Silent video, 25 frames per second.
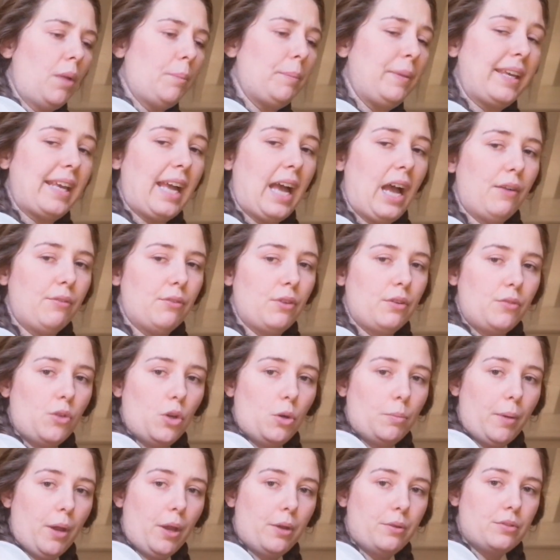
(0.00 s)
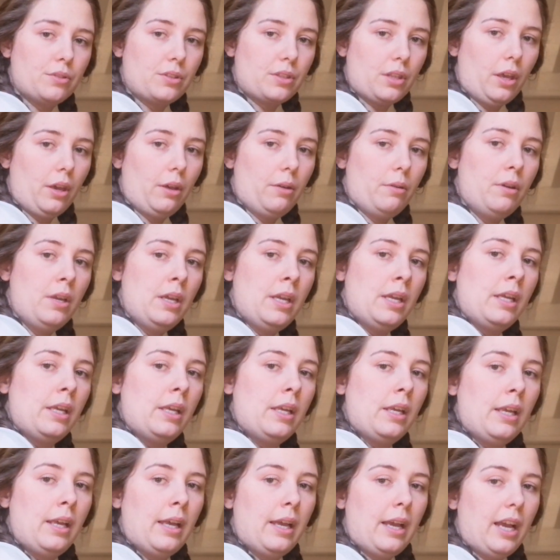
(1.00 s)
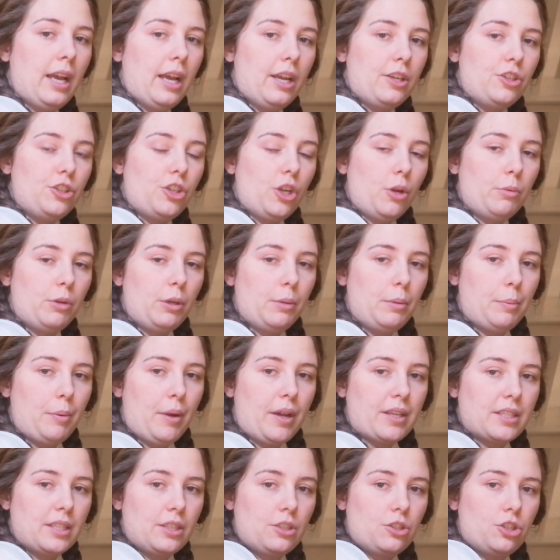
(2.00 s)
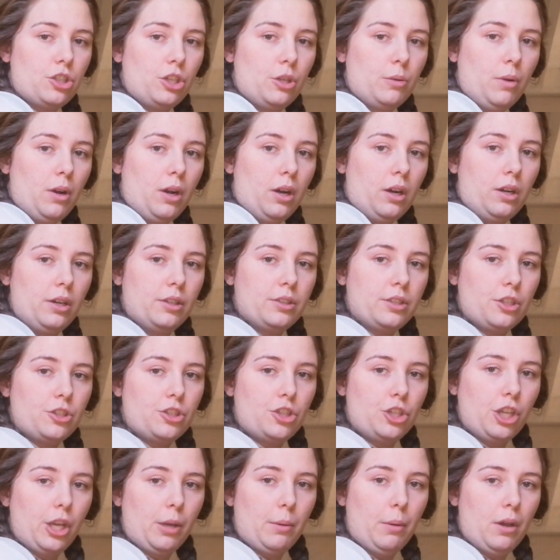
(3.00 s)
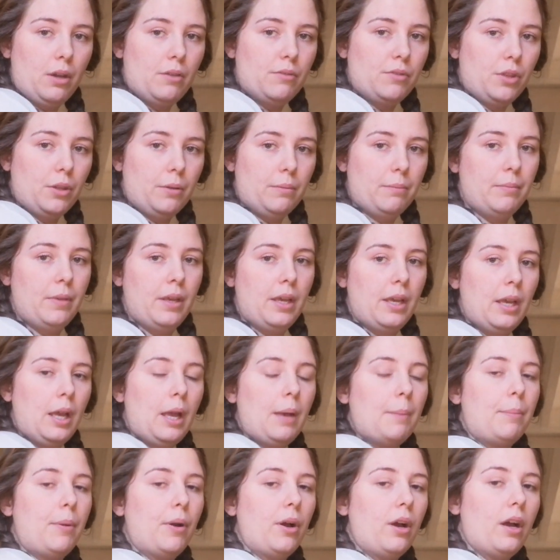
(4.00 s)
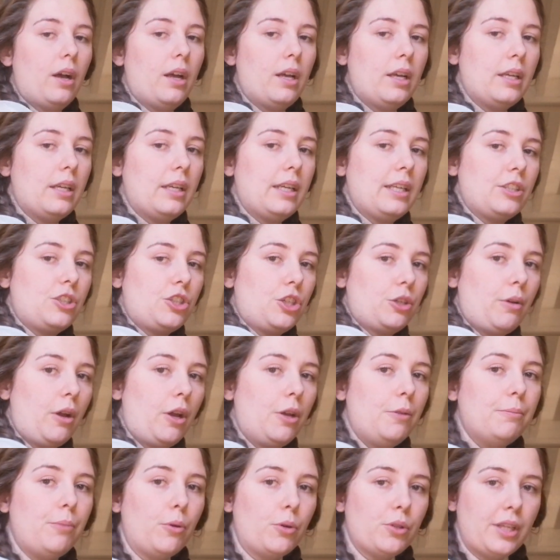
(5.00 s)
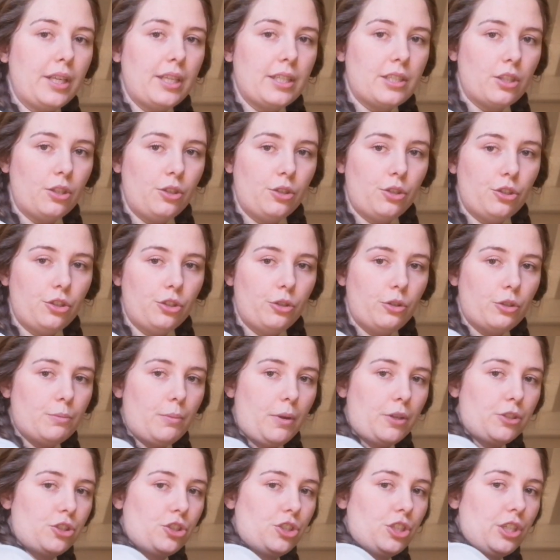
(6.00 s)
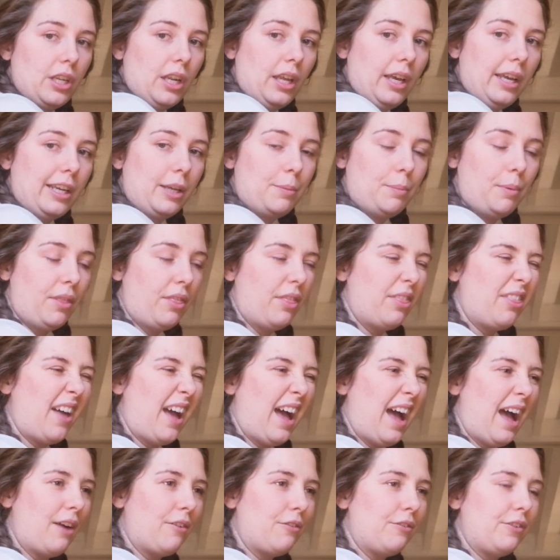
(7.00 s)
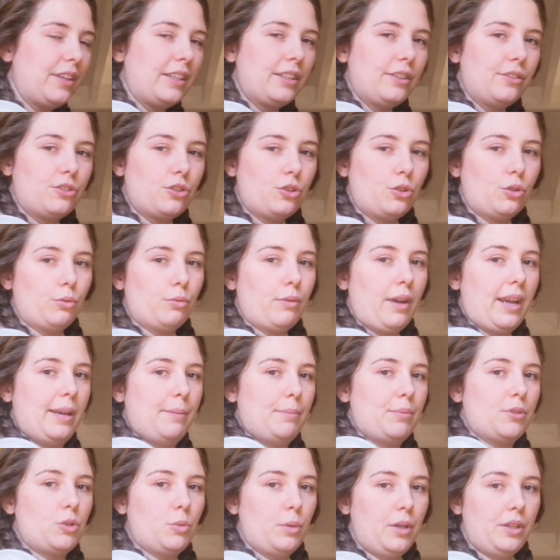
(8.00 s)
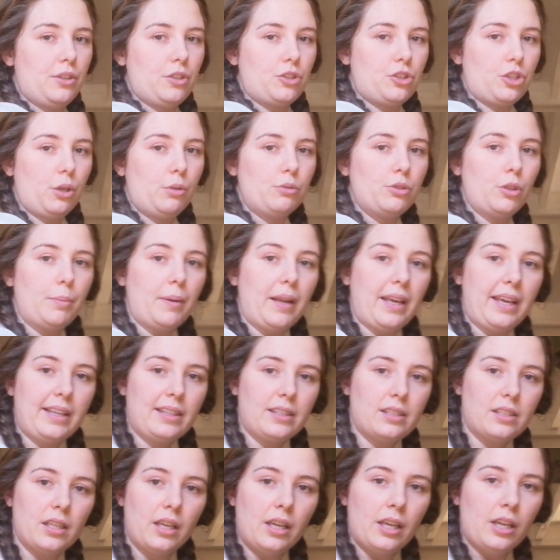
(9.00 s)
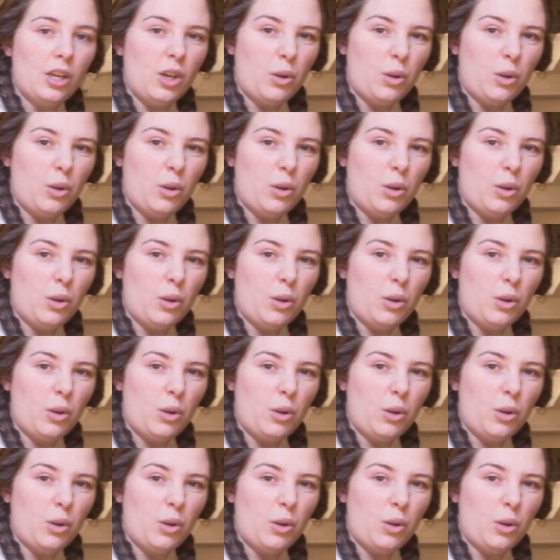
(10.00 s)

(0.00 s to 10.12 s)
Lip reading: Be careful of your bones though. You don't want to be pressing too hard as you go over them, but it's your own body, so you can do as much as you like. But that feels great between the shoulder blades,